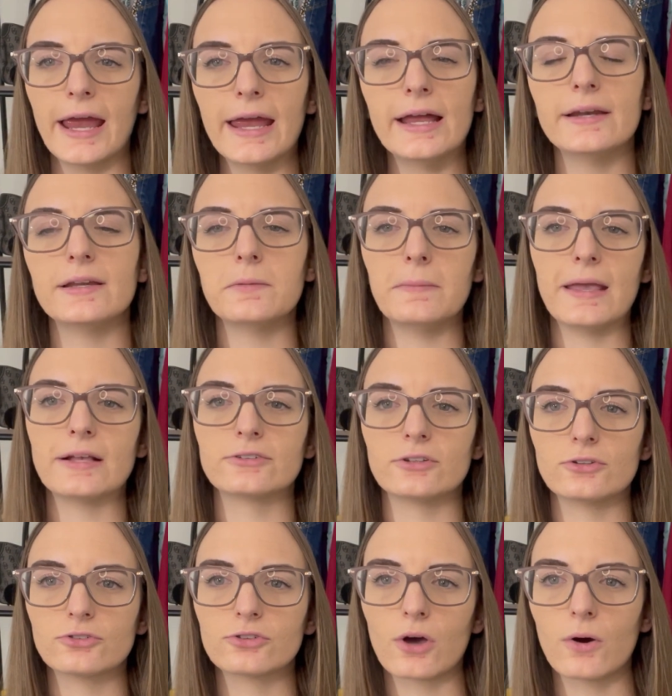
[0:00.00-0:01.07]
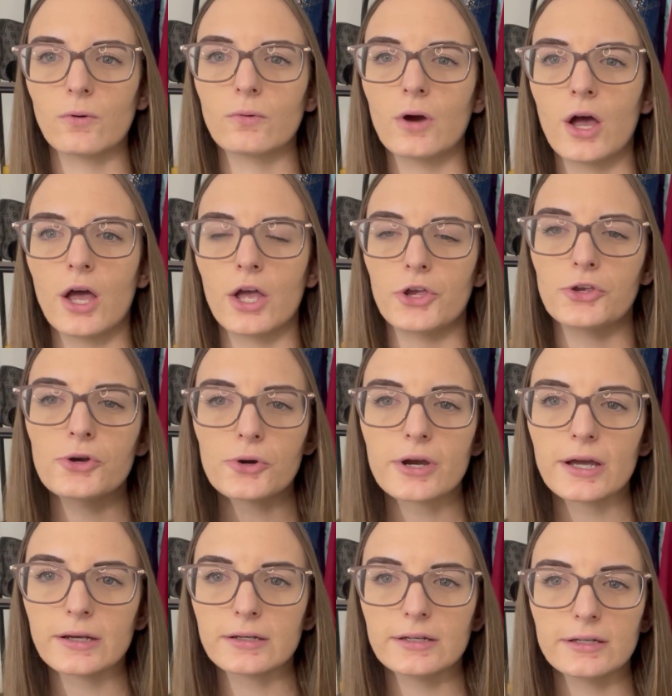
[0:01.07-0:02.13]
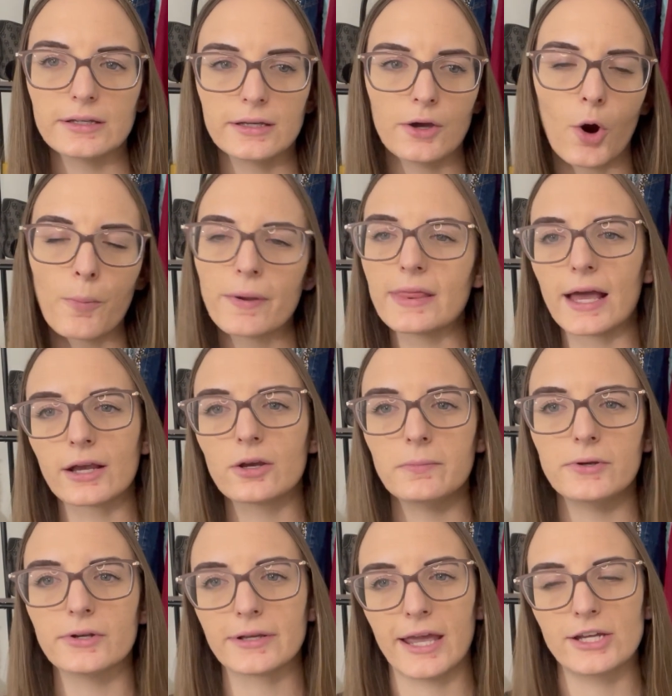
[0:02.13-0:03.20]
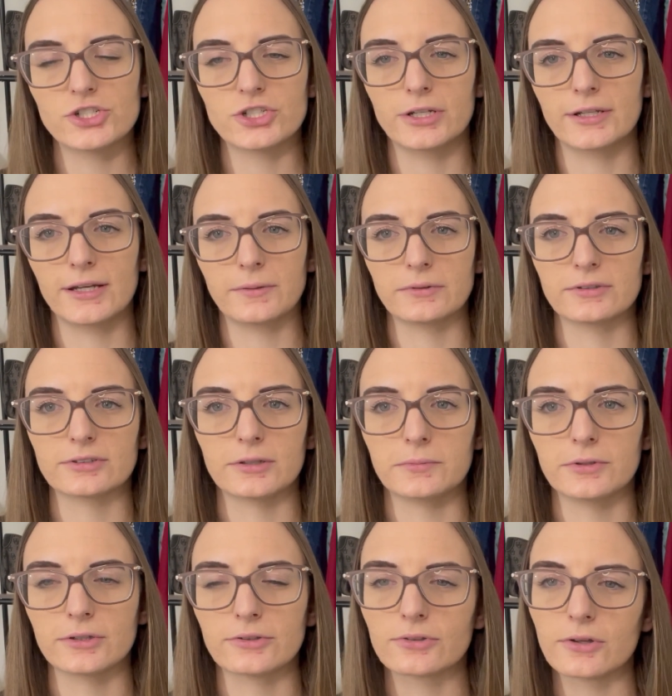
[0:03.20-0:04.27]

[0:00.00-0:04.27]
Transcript: And it makes it so, you can open that communication again with someone.